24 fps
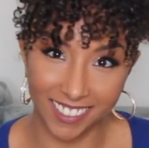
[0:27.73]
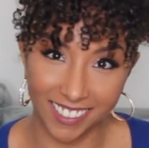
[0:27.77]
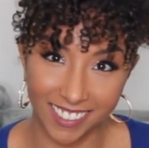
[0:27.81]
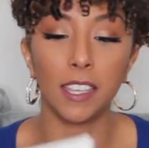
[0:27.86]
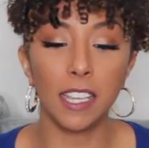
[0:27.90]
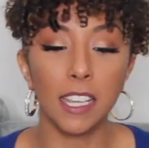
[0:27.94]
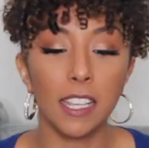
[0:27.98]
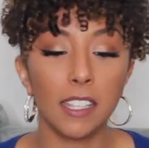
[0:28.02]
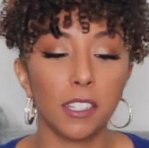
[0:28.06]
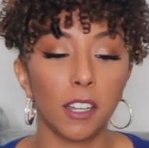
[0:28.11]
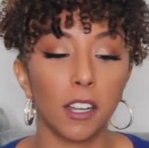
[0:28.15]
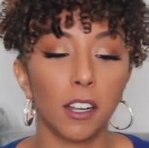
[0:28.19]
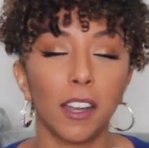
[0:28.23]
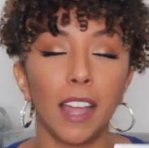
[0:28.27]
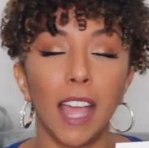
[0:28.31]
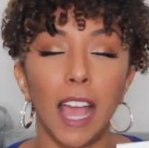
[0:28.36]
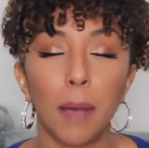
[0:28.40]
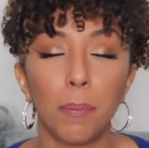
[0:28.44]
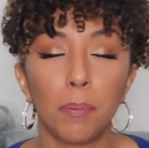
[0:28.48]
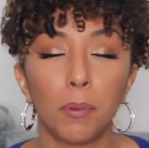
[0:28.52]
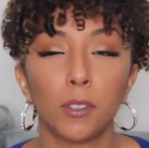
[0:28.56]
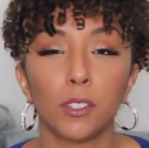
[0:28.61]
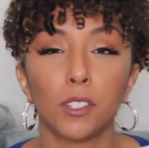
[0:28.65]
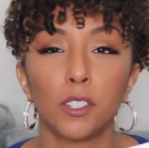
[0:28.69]
These are
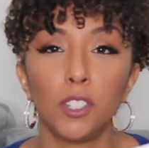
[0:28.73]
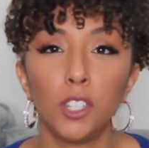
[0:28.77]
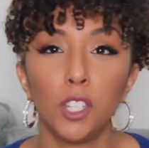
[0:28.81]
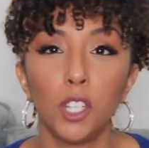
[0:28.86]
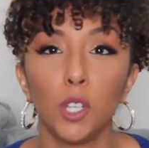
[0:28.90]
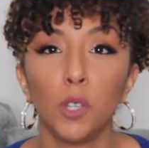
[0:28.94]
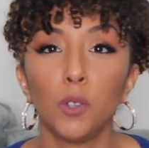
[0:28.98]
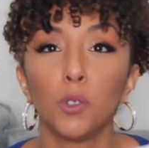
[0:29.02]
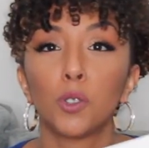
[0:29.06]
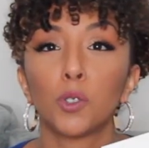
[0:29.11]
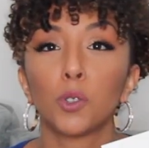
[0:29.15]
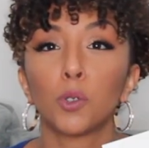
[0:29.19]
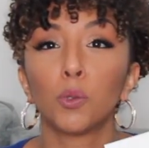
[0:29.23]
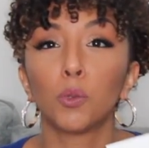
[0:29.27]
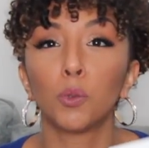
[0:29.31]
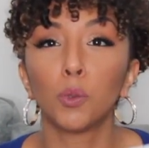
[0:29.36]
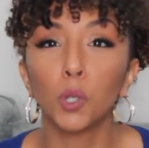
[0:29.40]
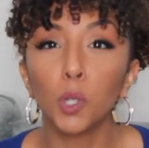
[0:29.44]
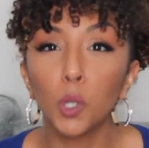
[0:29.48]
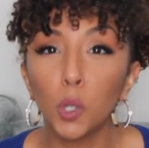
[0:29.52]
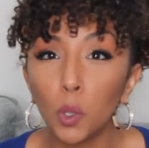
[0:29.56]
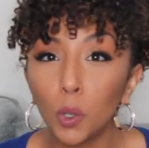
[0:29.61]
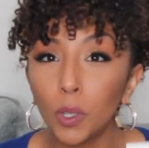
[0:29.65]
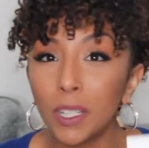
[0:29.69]
Apple's new
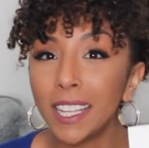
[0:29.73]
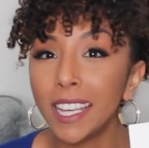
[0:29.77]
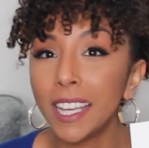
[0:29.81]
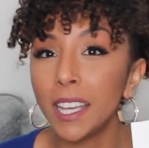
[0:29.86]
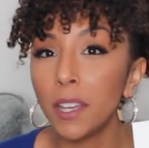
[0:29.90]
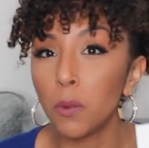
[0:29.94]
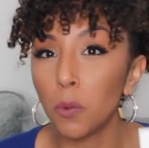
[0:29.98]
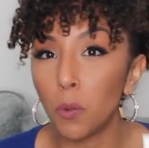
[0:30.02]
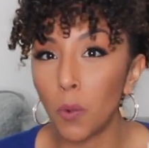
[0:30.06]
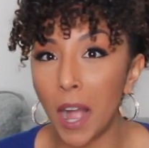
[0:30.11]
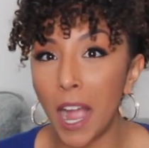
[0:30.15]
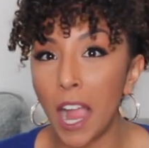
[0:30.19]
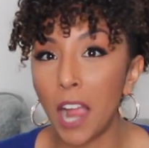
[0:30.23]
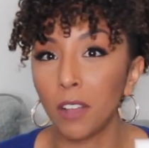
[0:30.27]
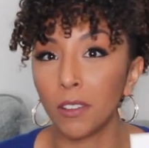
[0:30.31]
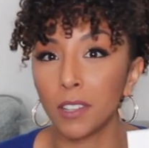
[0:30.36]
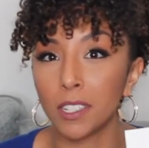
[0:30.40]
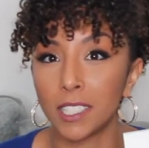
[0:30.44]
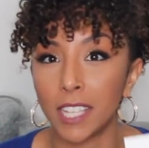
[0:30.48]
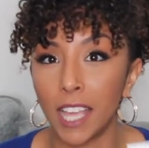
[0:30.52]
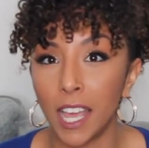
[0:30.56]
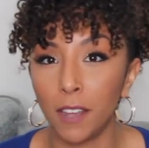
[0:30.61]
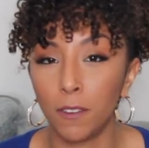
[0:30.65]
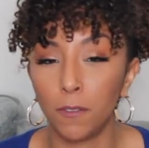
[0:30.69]
truly
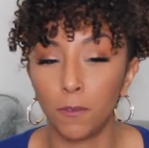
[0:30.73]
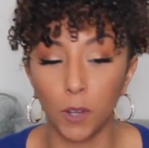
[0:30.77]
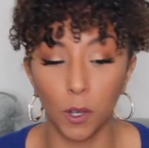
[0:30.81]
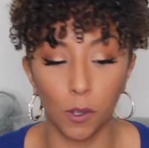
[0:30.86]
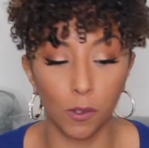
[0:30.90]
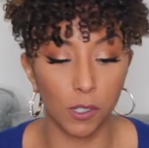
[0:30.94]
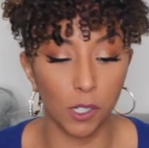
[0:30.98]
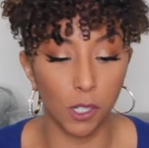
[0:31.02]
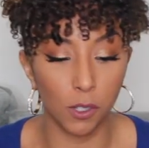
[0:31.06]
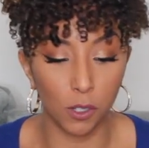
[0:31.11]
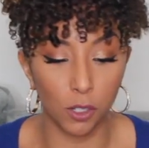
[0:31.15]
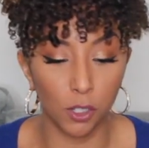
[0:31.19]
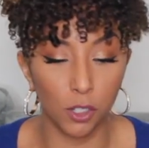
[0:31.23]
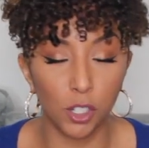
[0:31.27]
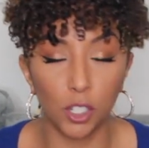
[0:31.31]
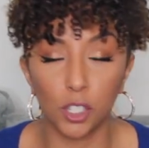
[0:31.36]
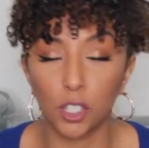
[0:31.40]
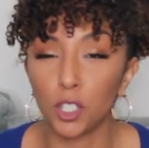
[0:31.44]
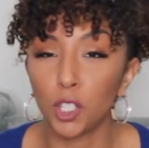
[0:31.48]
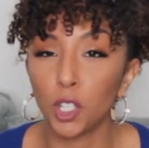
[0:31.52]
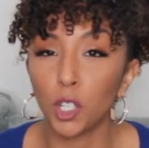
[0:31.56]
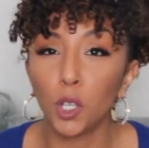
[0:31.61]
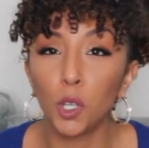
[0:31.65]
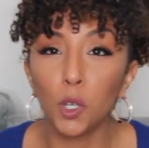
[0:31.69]
wireless headphones. So they're
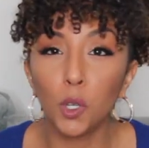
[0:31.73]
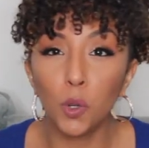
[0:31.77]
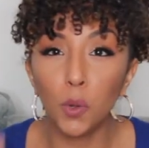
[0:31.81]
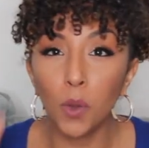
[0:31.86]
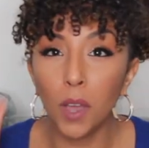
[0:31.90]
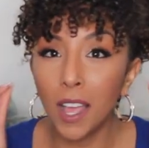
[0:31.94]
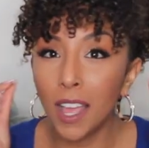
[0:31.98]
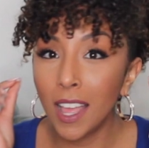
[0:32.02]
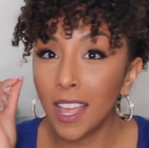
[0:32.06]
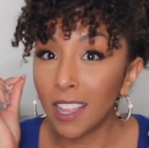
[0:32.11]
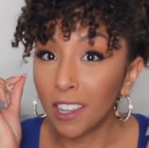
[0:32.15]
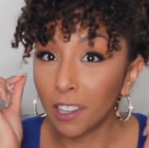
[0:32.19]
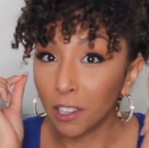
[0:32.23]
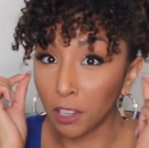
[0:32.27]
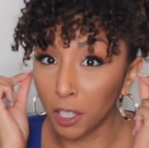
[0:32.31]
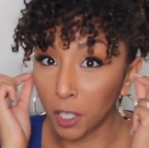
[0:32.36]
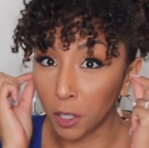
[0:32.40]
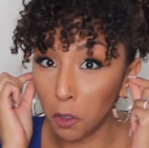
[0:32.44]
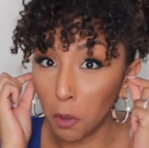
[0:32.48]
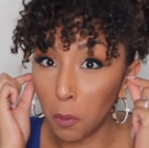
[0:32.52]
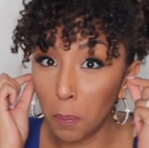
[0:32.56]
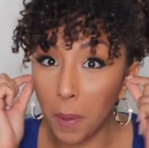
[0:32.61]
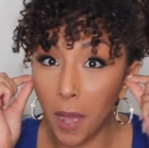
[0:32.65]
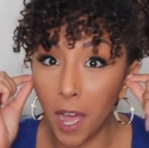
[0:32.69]
just two
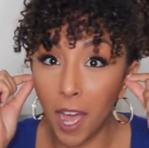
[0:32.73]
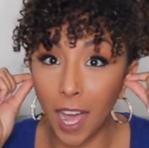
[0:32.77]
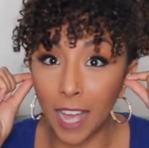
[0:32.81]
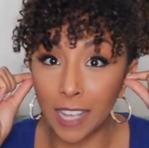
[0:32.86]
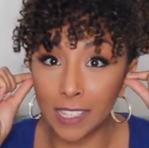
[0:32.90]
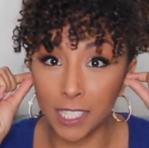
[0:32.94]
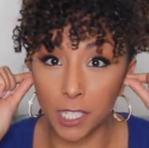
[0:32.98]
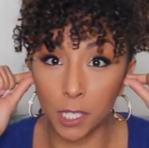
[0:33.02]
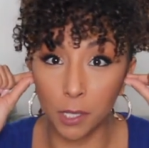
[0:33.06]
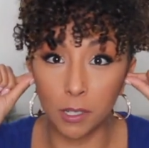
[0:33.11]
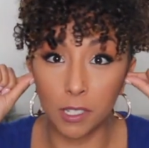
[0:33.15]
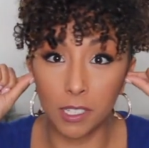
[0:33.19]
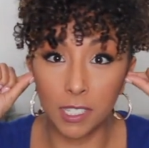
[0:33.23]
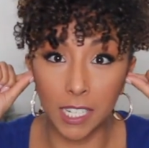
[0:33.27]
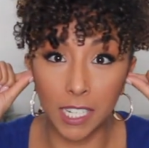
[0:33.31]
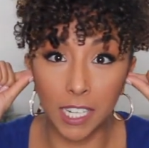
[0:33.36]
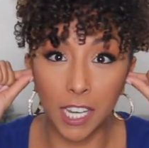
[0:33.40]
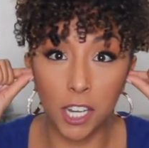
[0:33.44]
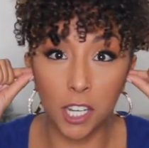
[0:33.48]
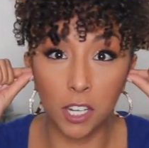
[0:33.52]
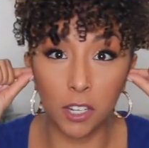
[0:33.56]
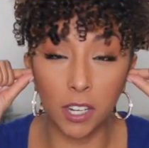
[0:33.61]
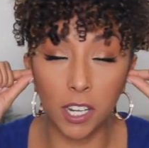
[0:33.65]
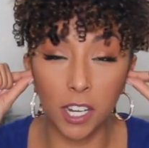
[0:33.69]
little pods that you
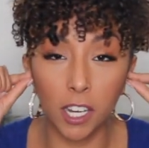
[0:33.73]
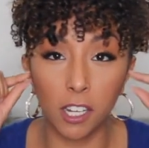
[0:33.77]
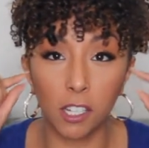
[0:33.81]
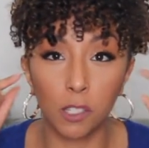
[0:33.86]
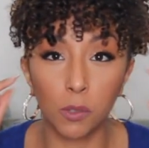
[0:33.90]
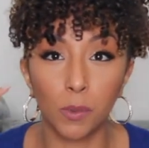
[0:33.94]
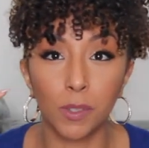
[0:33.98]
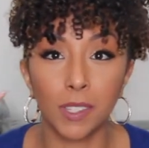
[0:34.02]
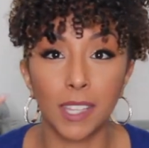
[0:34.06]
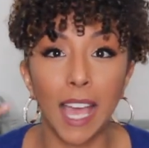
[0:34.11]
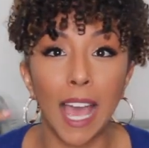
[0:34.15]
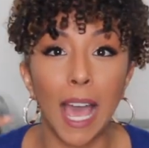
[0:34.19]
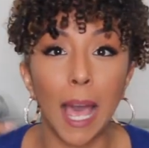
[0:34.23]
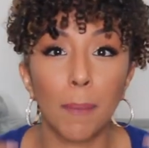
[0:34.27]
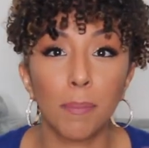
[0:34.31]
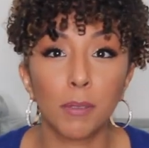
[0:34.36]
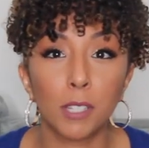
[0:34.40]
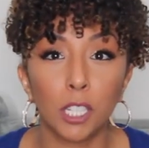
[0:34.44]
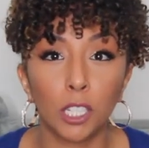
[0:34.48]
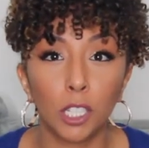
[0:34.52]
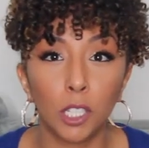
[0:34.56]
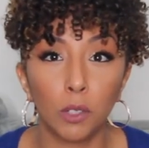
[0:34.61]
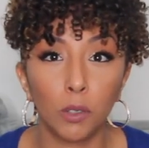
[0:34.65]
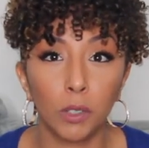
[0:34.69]
stick in your ears with
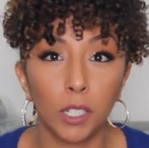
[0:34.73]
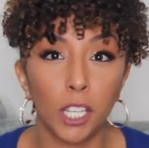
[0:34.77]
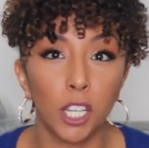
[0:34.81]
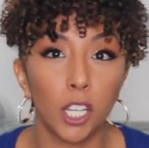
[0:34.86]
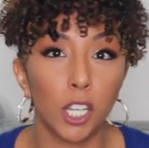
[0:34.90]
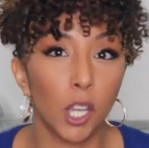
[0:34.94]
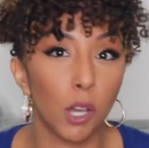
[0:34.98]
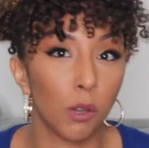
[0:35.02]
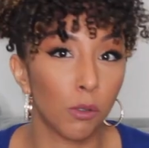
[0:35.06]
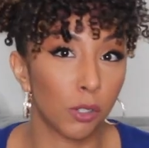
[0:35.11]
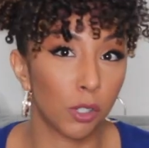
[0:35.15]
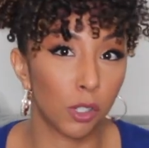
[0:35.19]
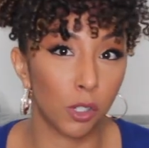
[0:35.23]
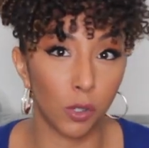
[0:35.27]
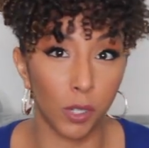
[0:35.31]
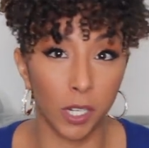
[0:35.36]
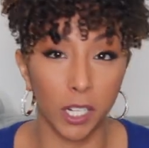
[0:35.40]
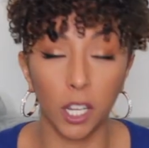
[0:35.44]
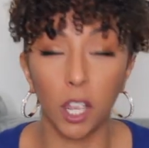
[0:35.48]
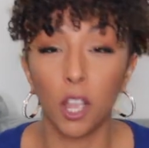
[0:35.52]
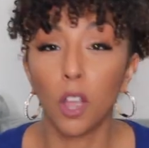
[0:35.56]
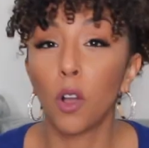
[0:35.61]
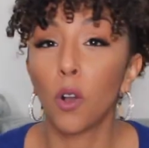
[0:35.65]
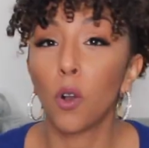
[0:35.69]
absolutely no
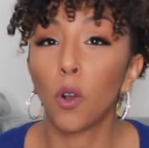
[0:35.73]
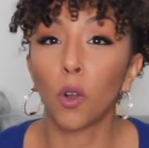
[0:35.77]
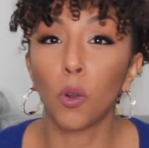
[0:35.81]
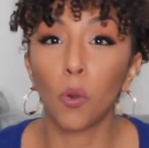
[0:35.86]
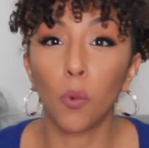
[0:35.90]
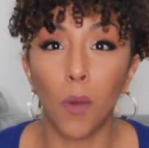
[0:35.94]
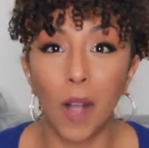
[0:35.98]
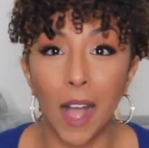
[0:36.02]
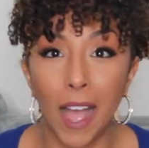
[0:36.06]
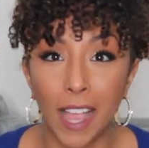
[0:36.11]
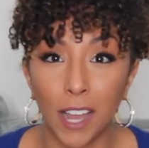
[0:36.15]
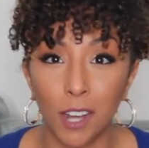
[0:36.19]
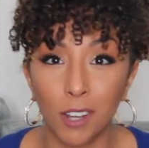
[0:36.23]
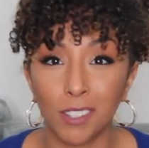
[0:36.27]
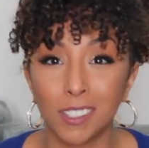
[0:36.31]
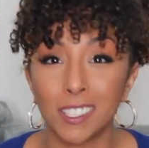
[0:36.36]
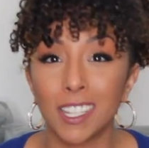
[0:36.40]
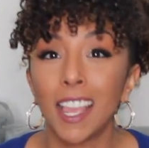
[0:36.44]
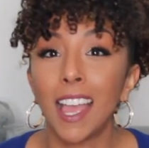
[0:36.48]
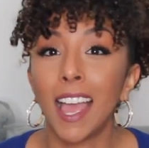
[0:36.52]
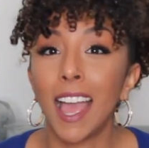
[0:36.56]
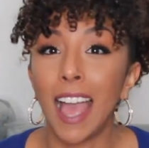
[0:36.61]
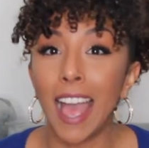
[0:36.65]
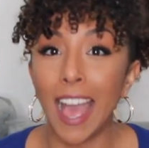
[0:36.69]
string or wires
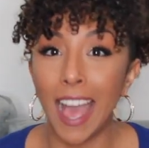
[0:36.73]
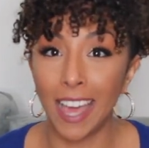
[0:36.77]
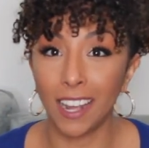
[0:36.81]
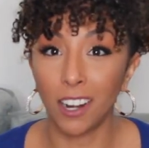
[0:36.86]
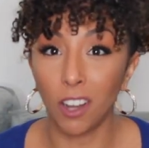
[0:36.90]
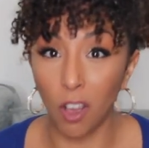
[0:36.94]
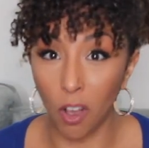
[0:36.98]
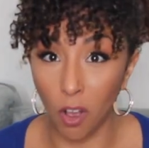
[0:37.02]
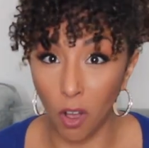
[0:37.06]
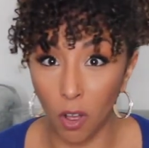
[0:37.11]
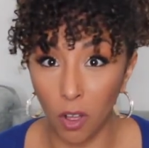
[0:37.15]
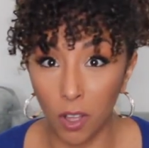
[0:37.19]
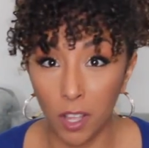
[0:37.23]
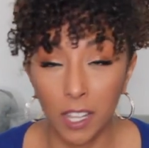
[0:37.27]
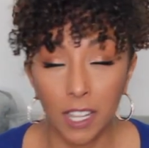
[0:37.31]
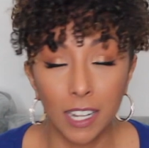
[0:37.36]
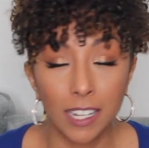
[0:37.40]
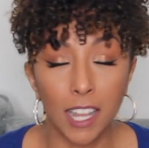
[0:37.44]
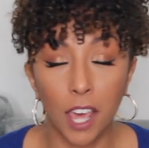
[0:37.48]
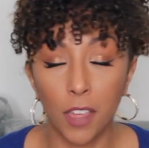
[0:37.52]
at all.